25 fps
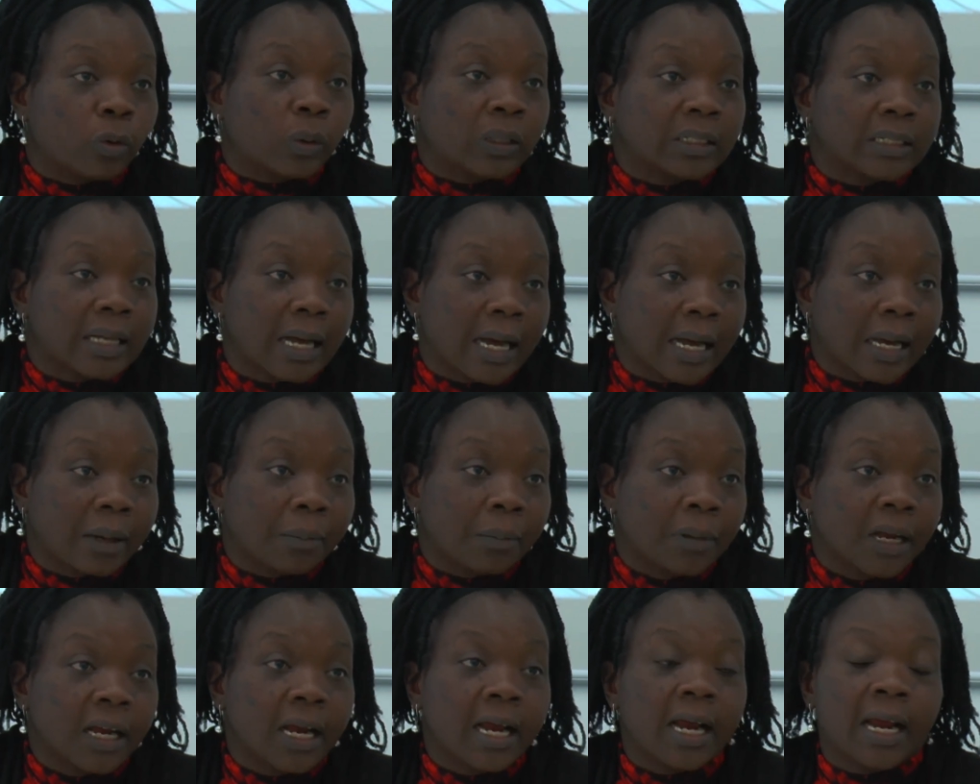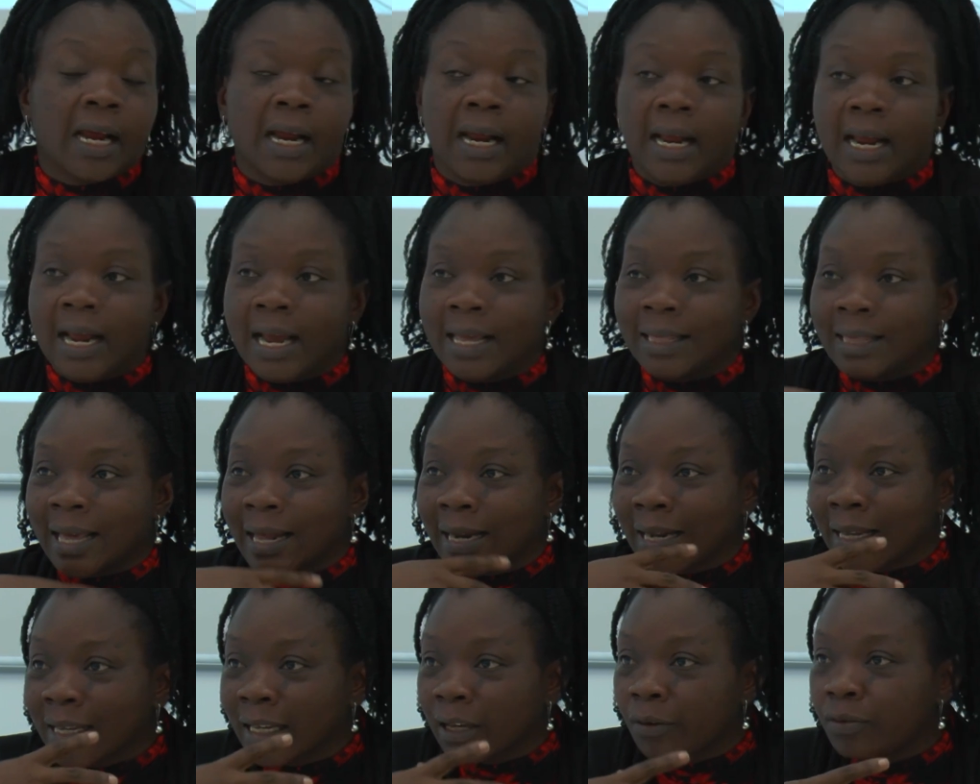time. And
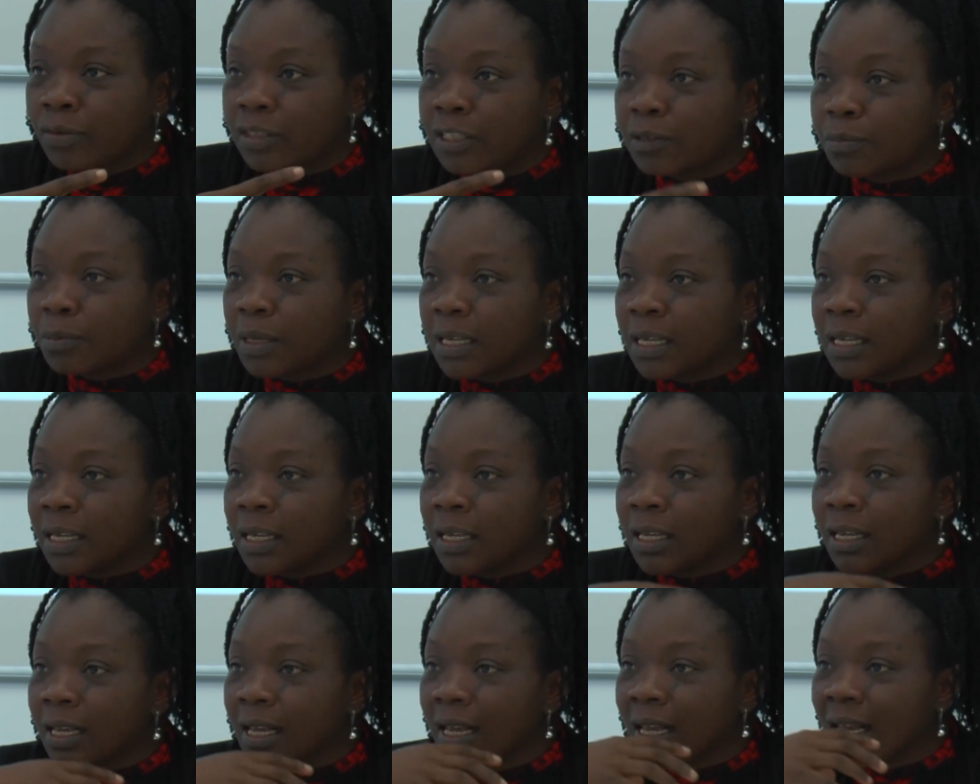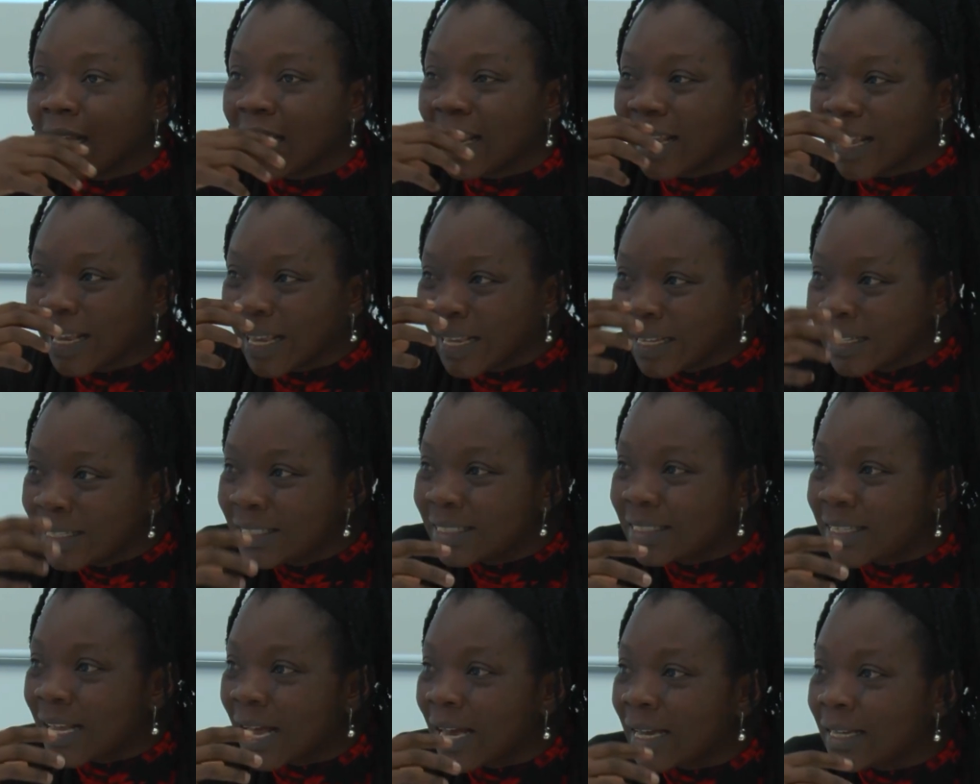then it gives me
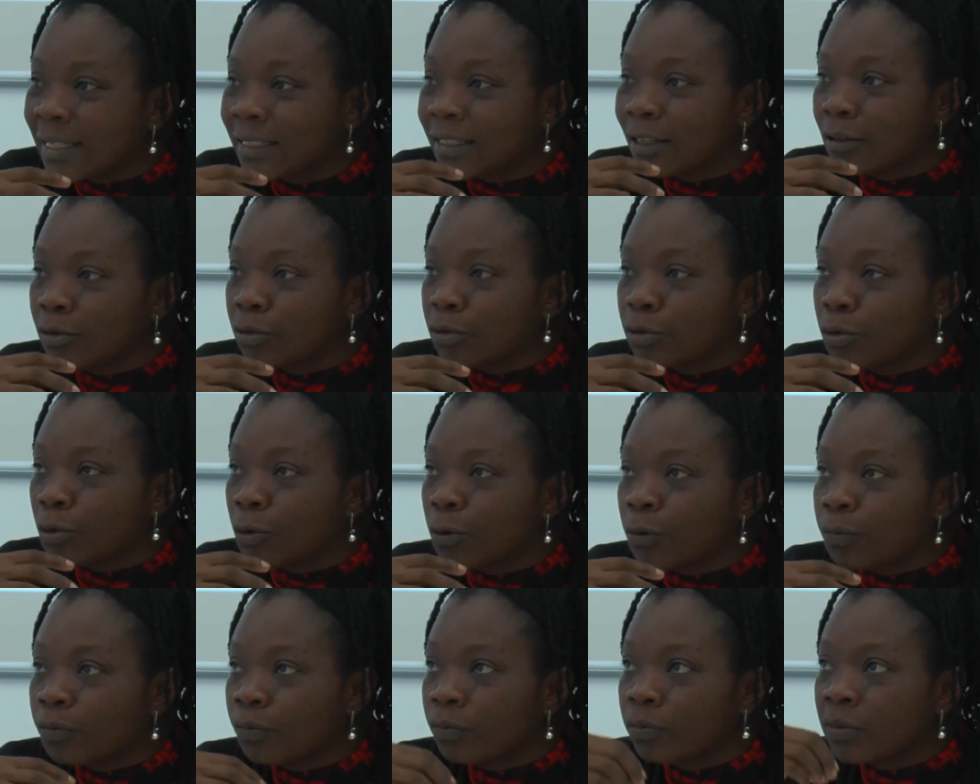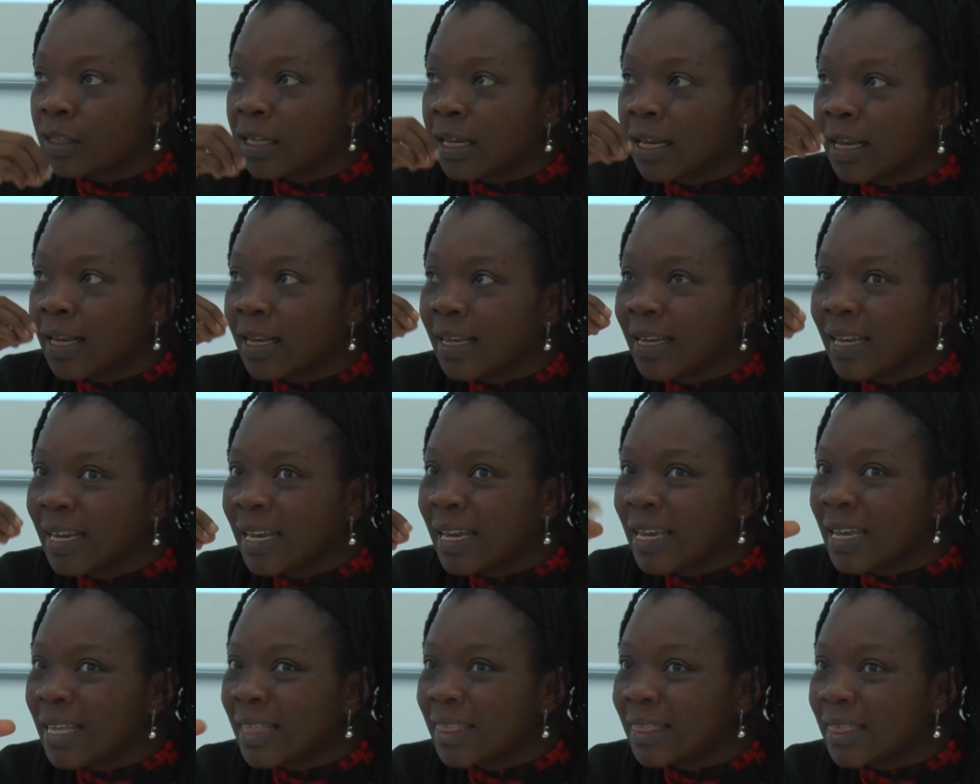insight into
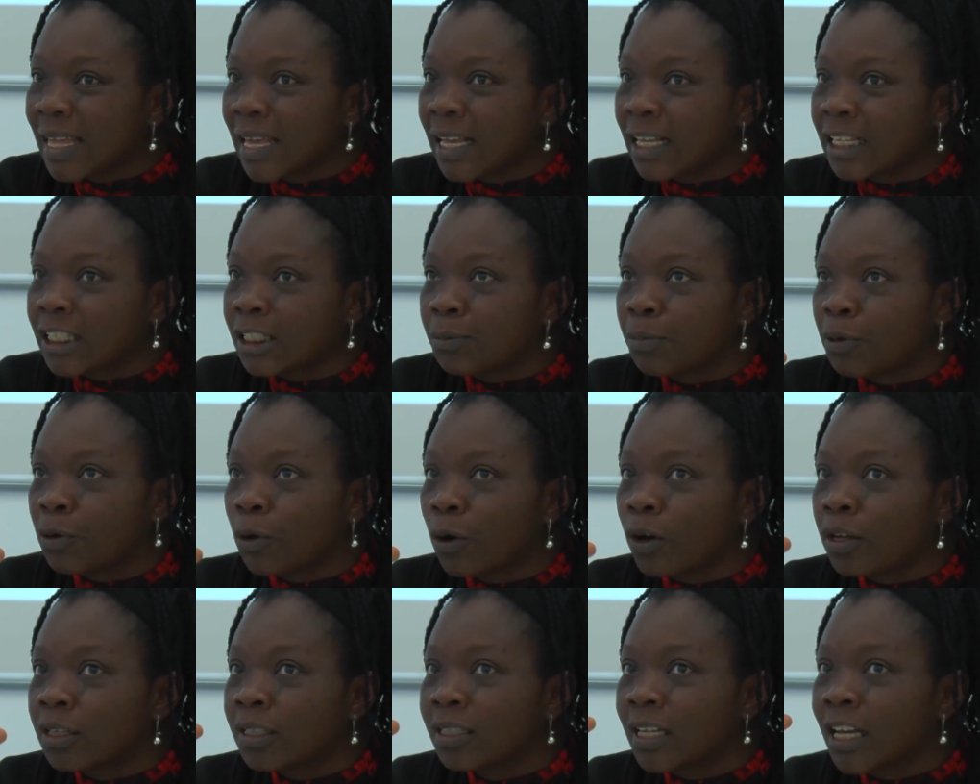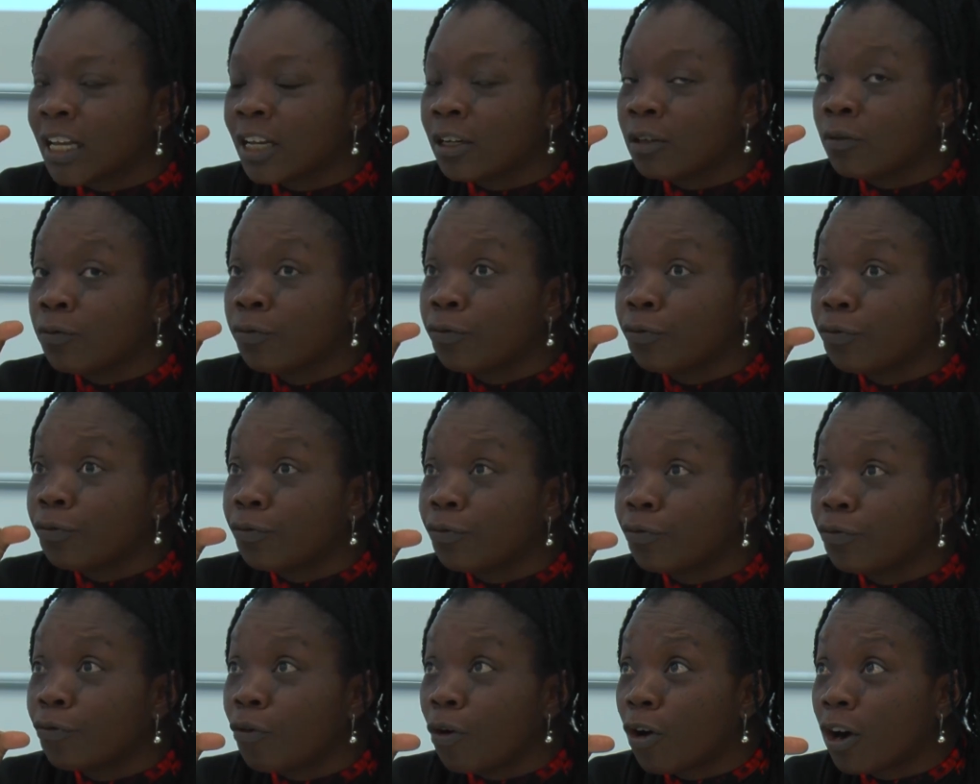key things, because in
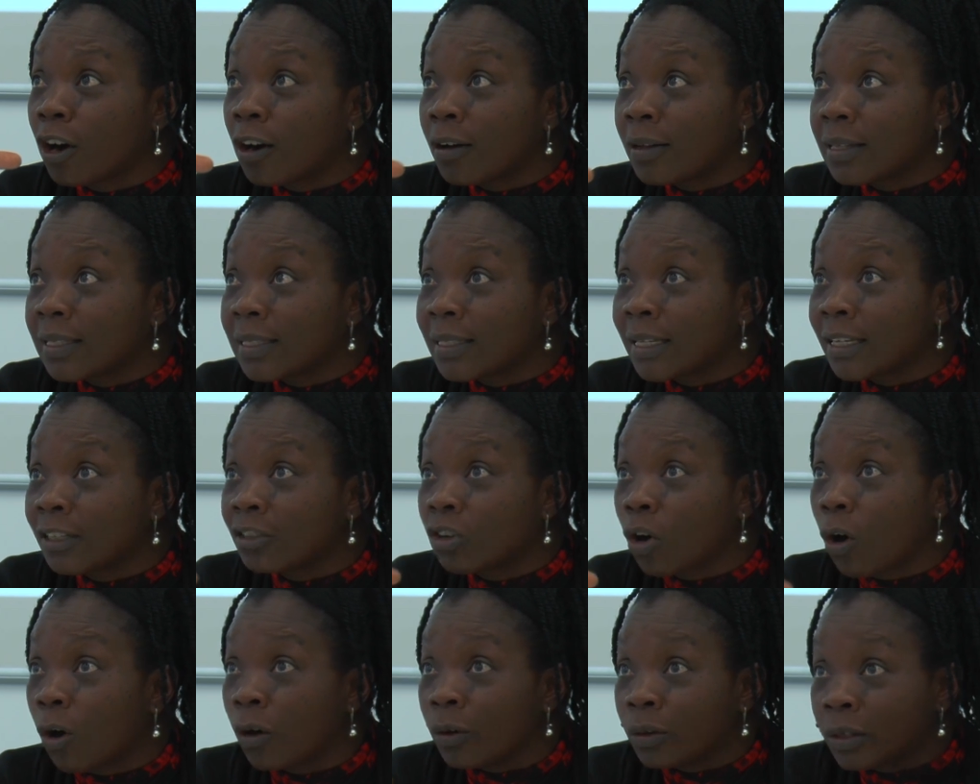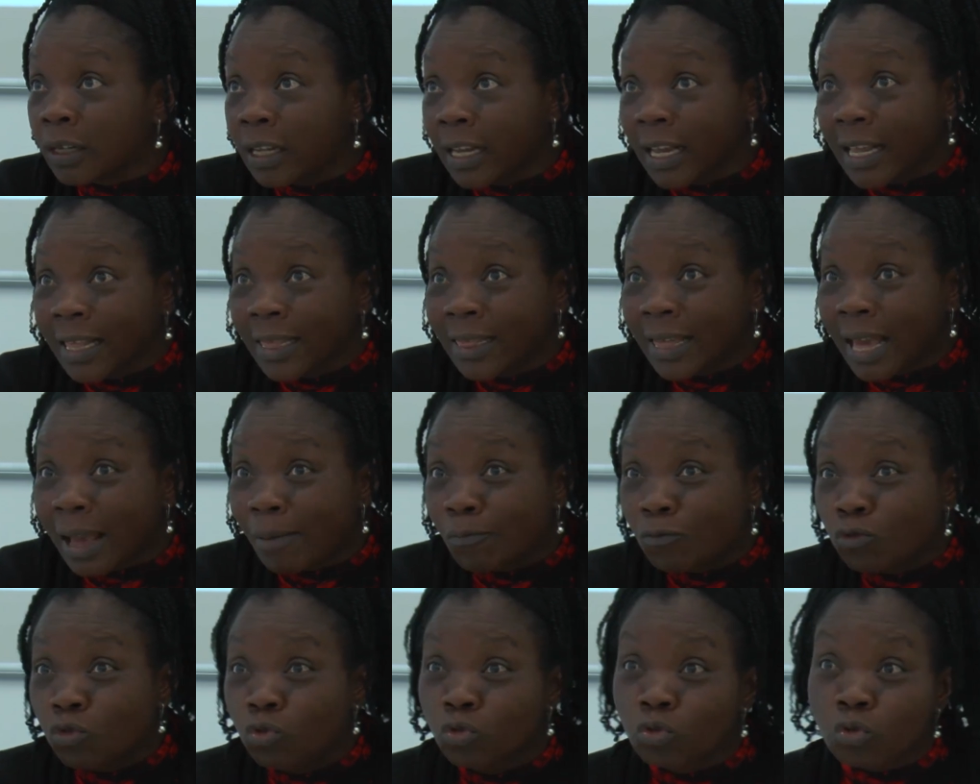focusing on
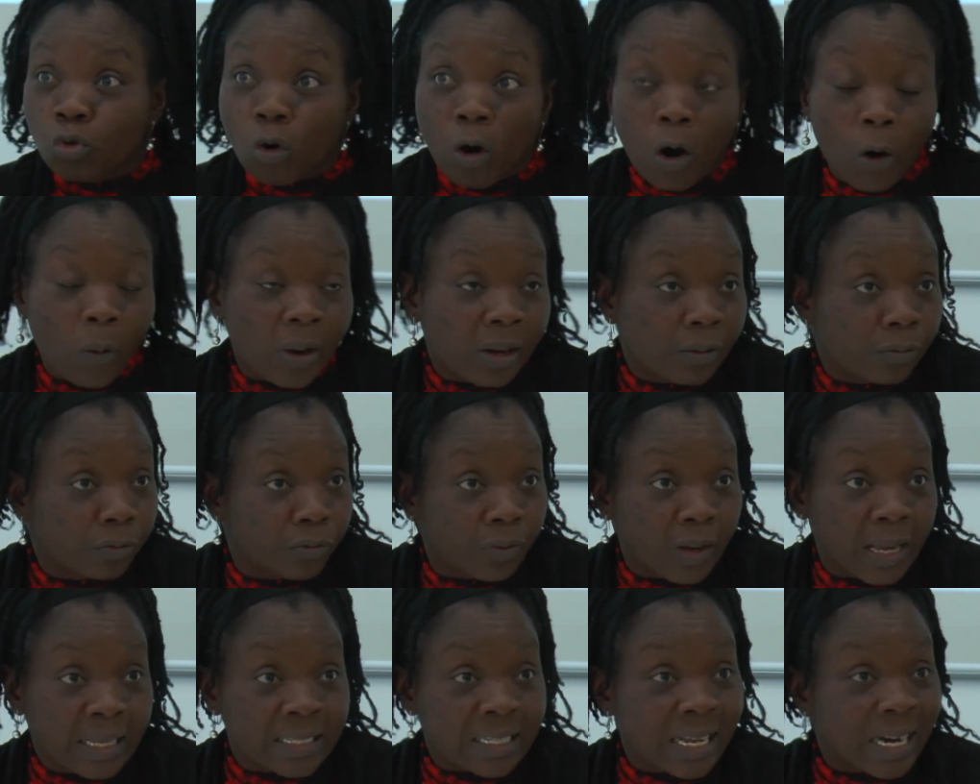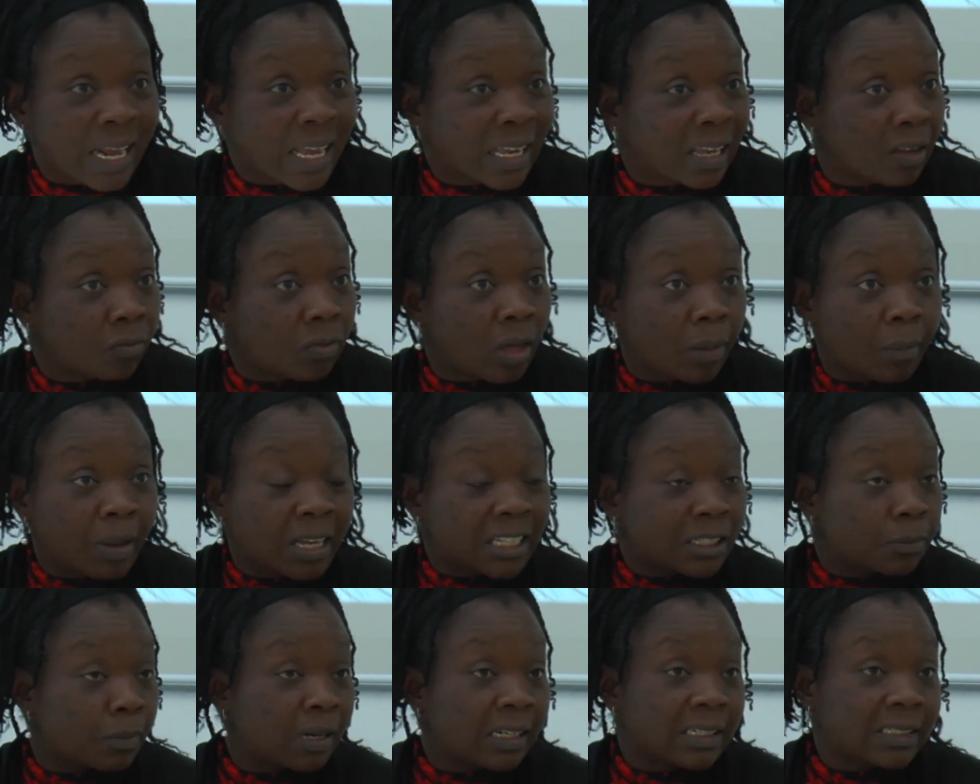them drawing first, and I give them
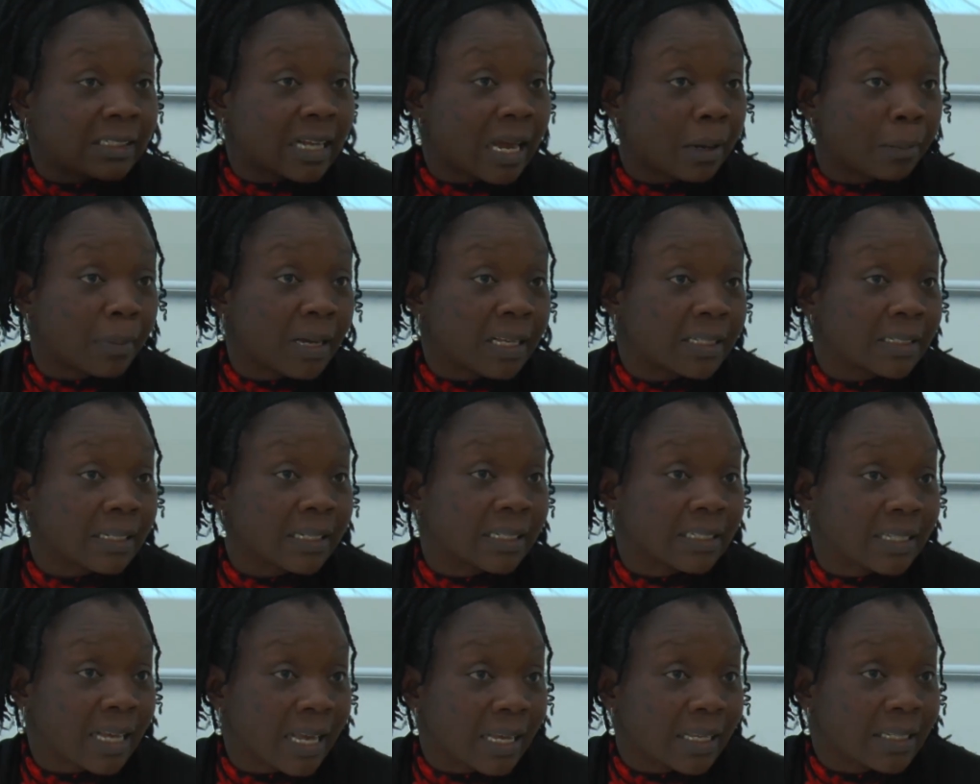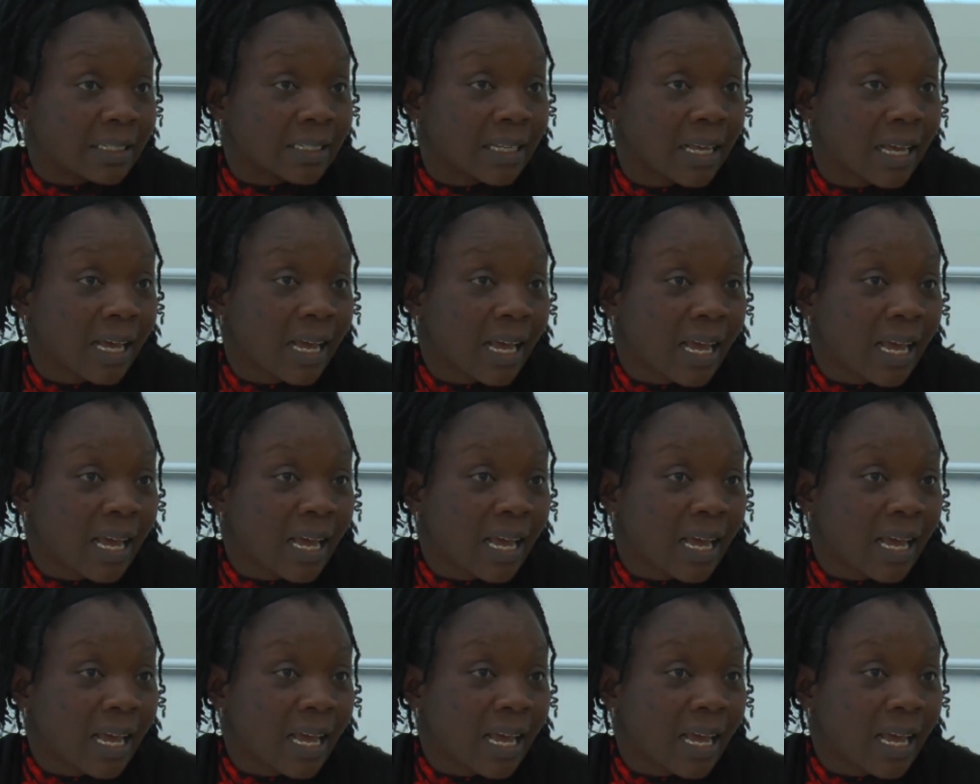as much time as it takes,